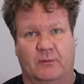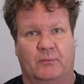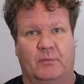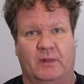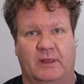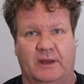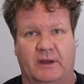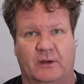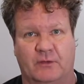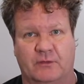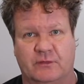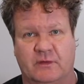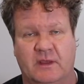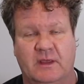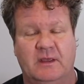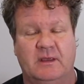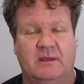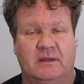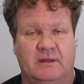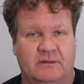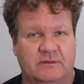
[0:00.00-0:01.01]
players,
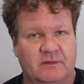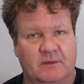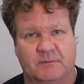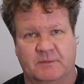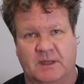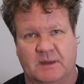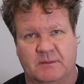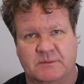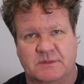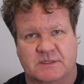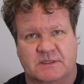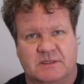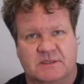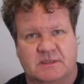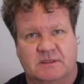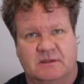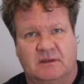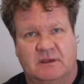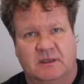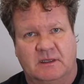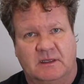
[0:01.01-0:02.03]
and sometimes
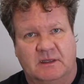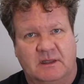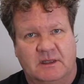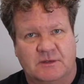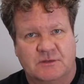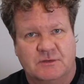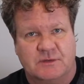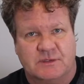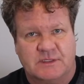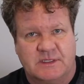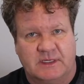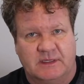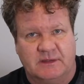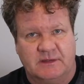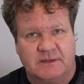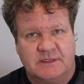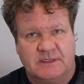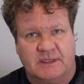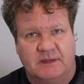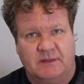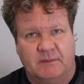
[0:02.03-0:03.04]
it's interesting to
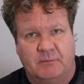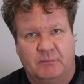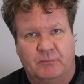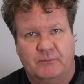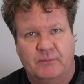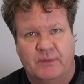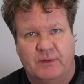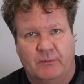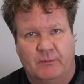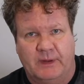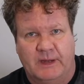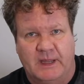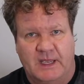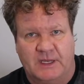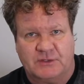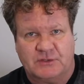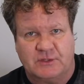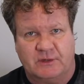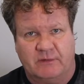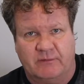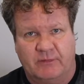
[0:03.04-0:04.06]
see the
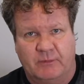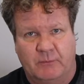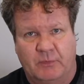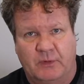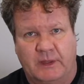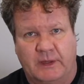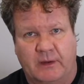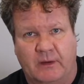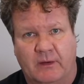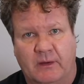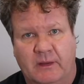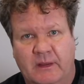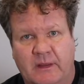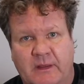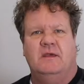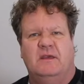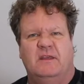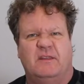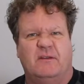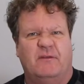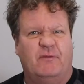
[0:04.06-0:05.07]
reaction of the player.
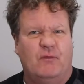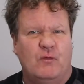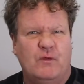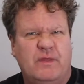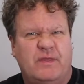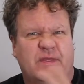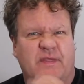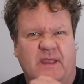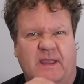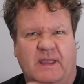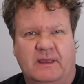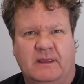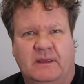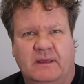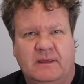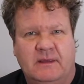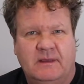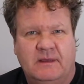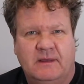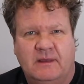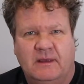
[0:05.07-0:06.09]
The fourth thing,
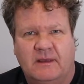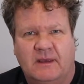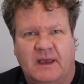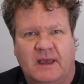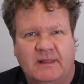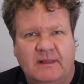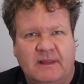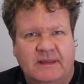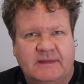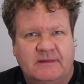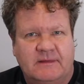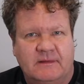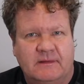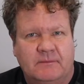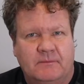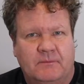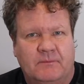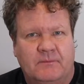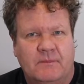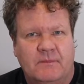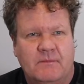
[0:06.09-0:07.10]
I like to
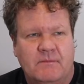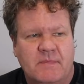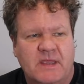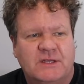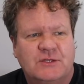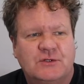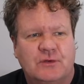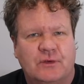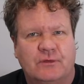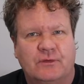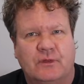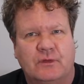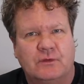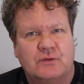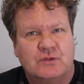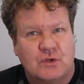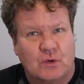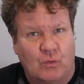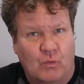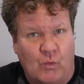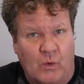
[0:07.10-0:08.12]
make sure that
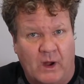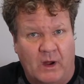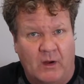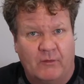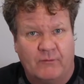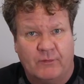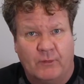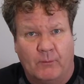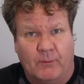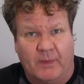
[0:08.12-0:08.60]
you're aware of your